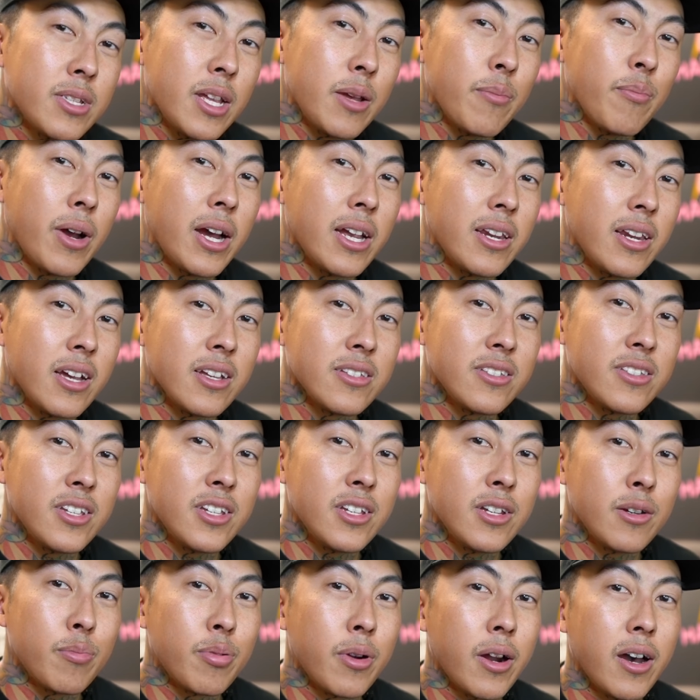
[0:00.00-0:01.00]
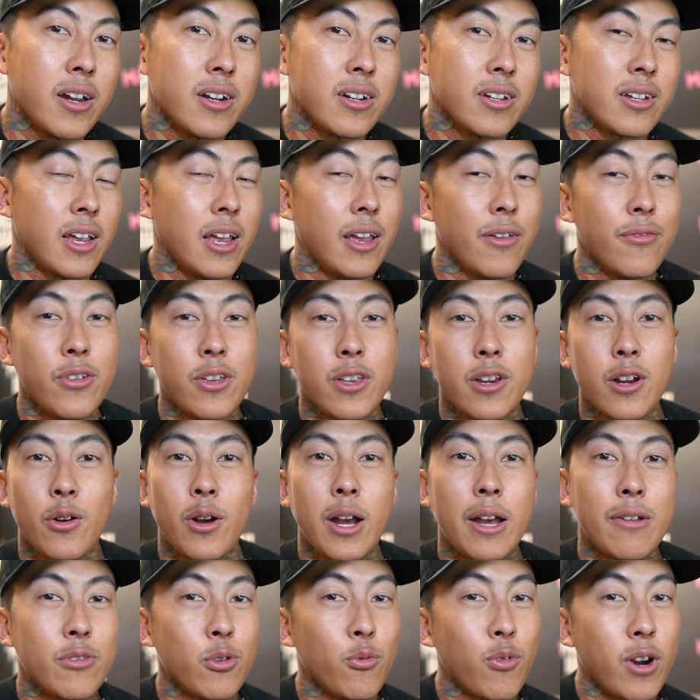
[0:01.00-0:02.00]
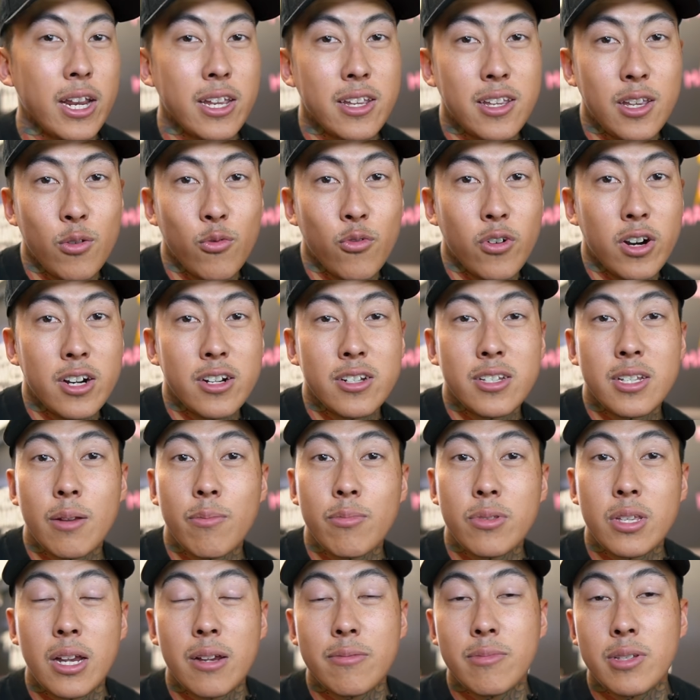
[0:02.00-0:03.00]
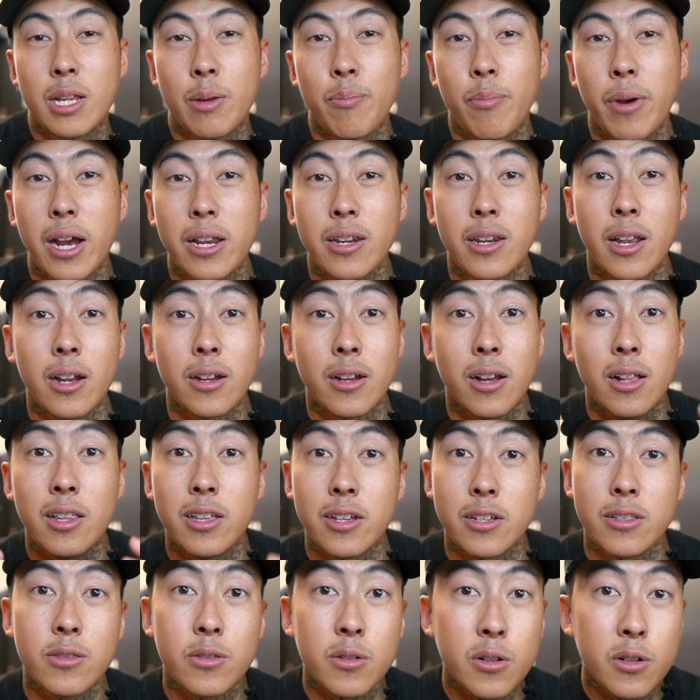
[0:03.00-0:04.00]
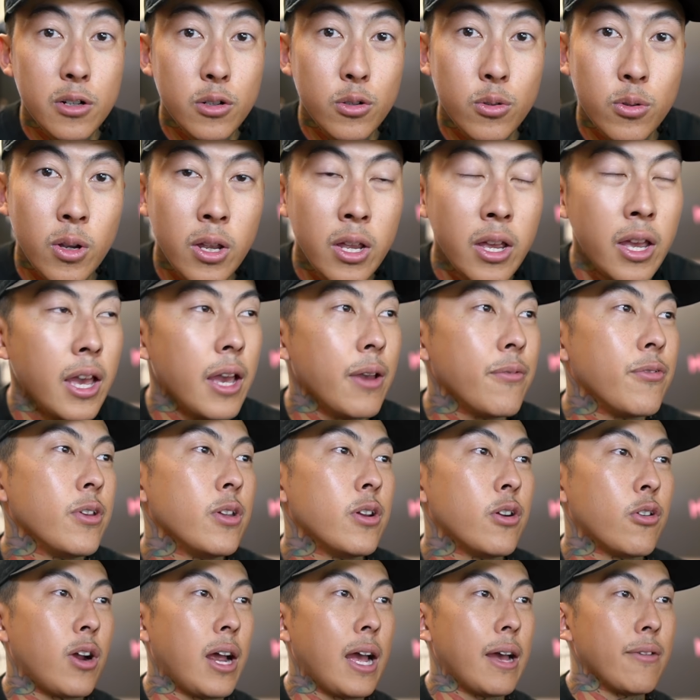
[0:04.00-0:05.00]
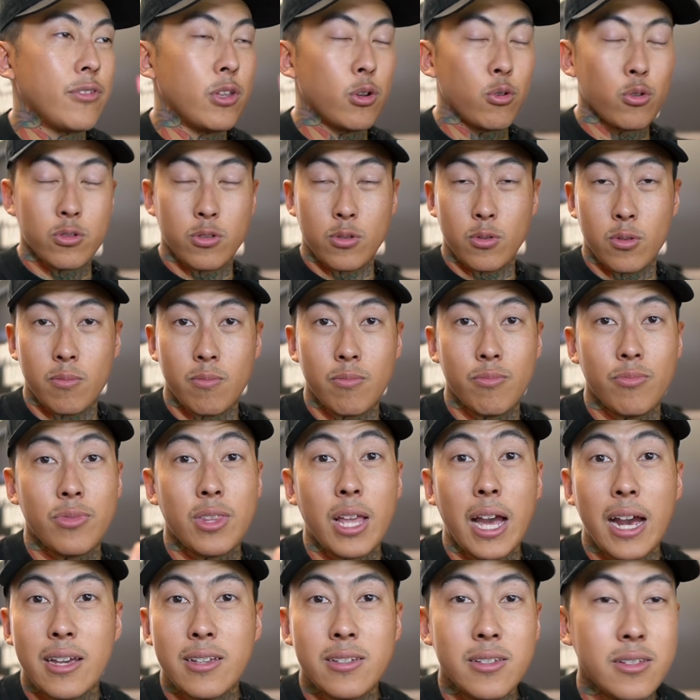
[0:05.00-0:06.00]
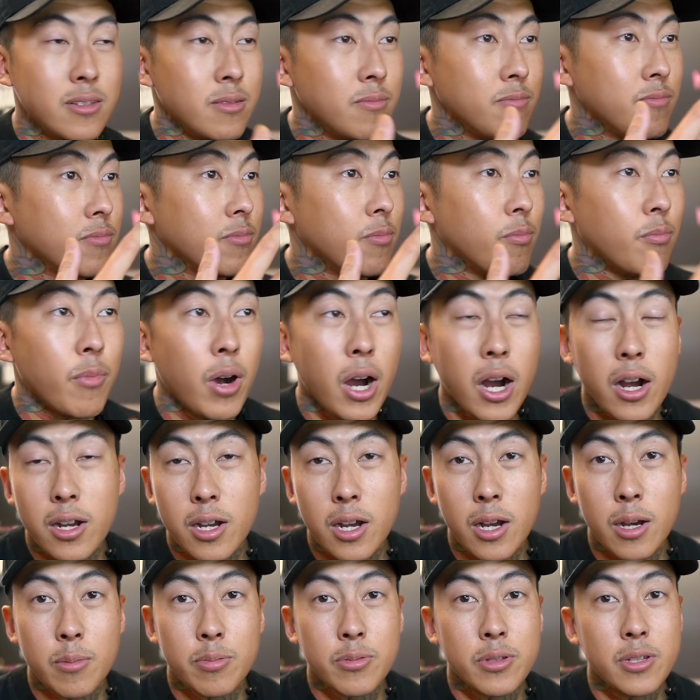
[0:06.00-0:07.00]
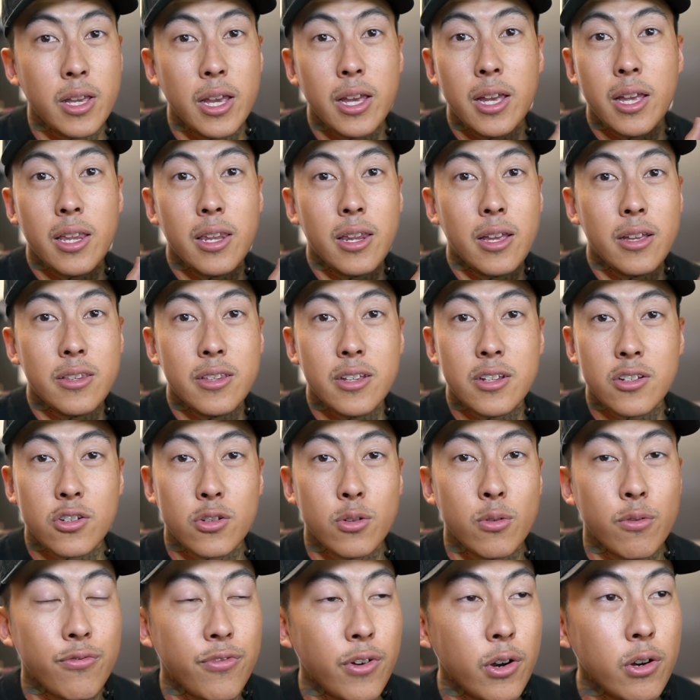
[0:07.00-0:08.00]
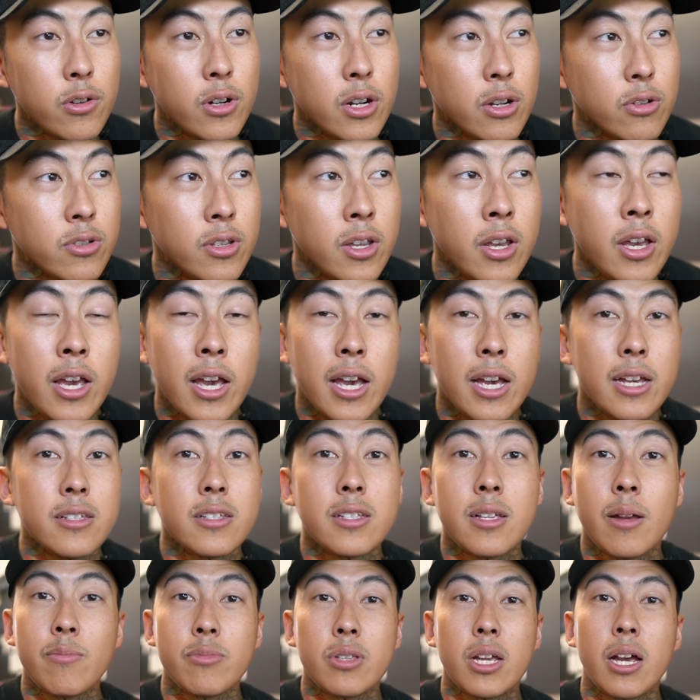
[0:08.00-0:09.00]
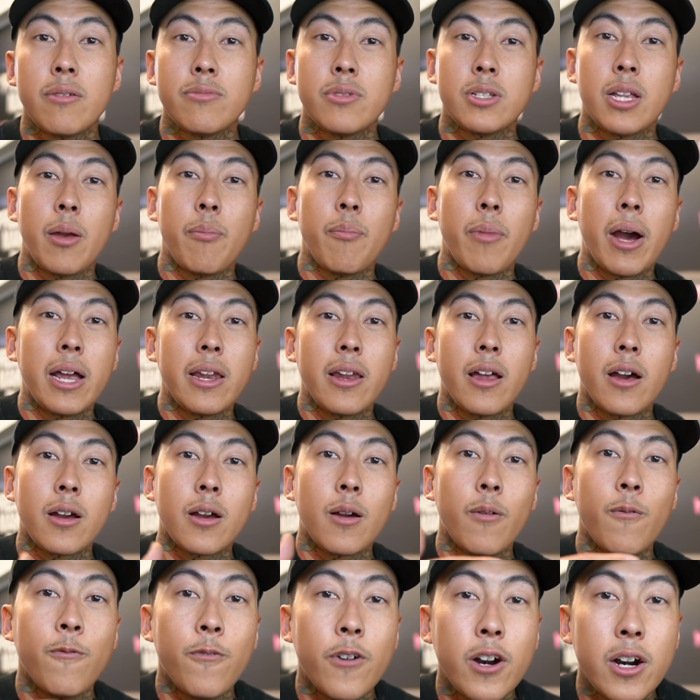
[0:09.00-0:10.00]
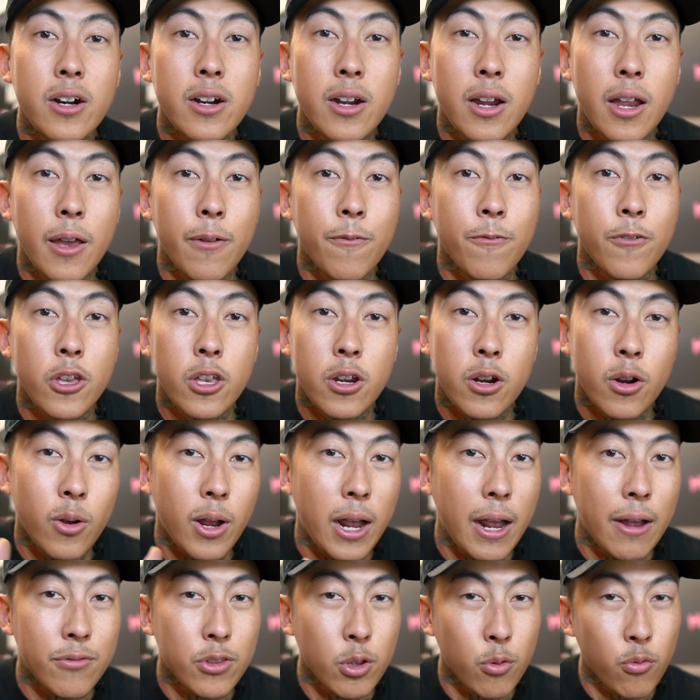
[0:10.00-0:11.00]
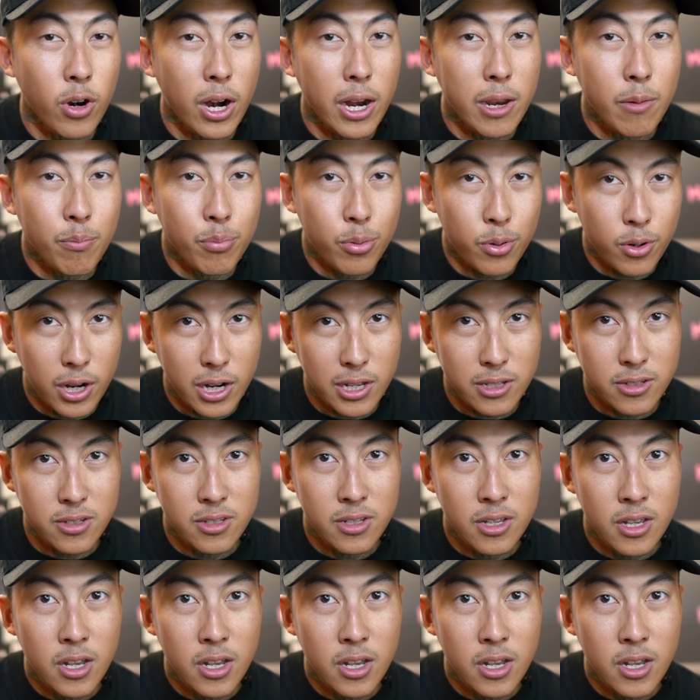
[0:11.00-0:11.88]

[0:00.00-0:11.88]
they might not see your product if you don't have the right keyword. Sometimes they might not click through if you don't have those nice mock-ups and additional photos. And sometimes they might not convert if you don't have the right price.